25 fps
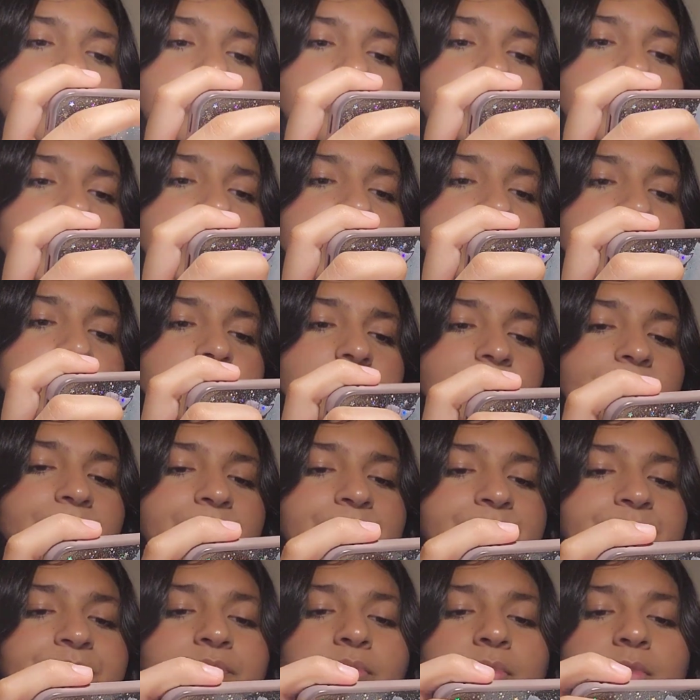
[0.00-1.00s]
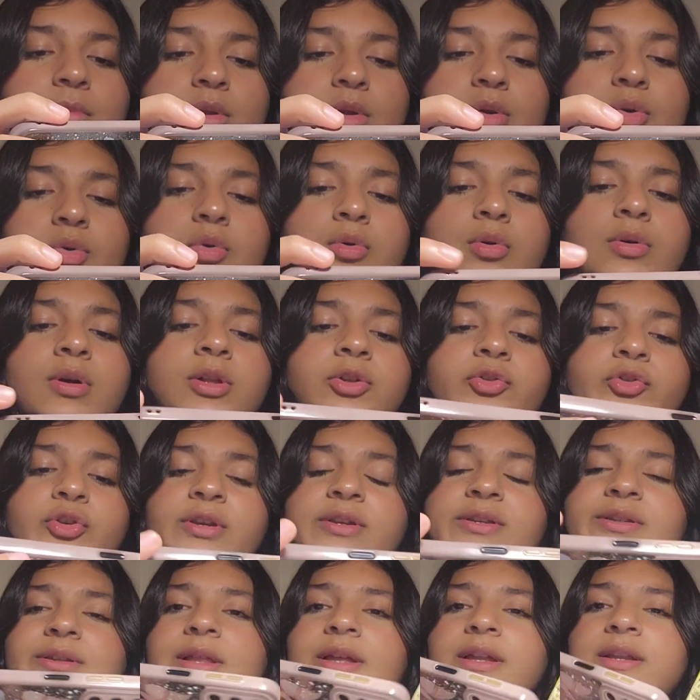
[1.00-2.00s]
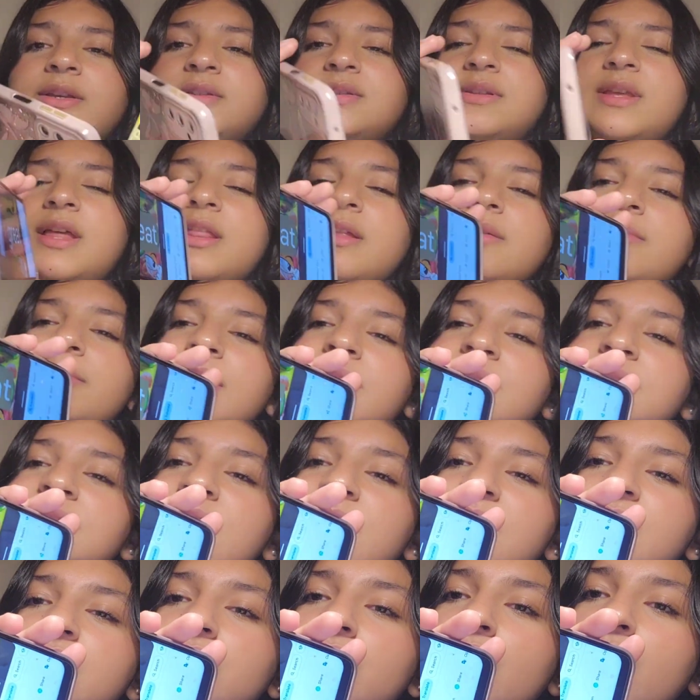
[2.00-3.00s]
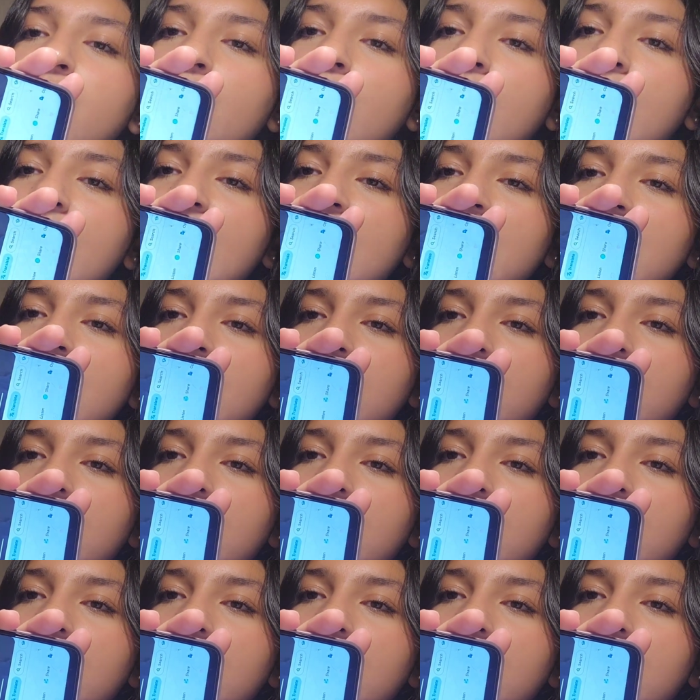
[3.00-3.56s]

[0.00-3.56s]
wait. Google Translate is telling me it says great